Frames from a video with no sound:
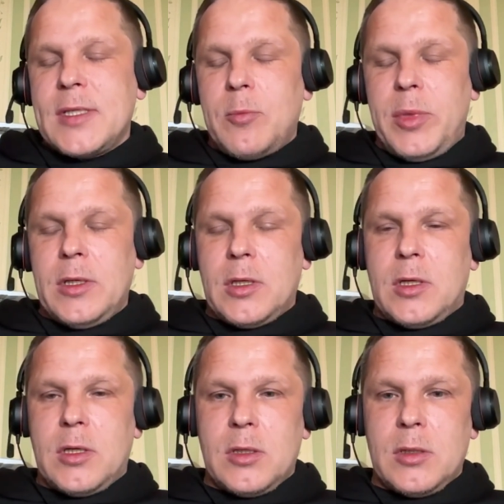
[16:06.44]
sampling,
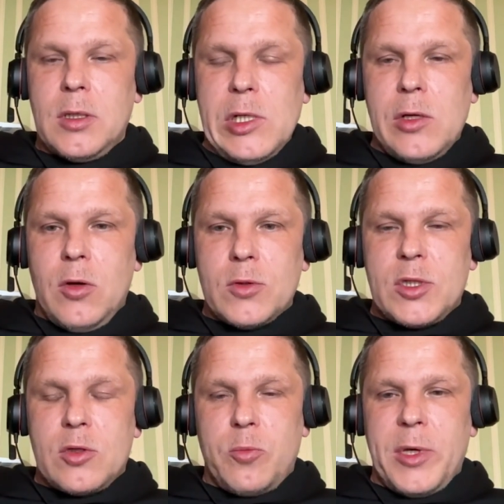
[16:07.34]

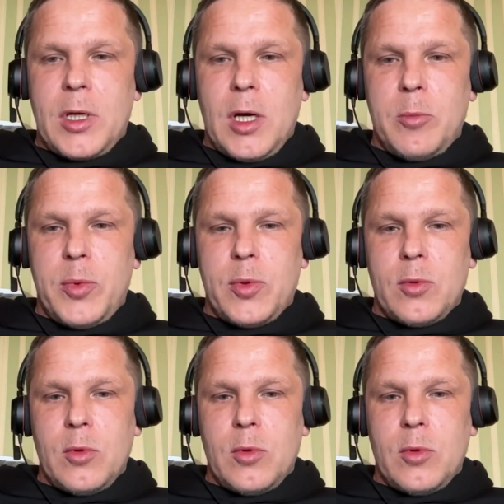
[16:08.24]
also to pick up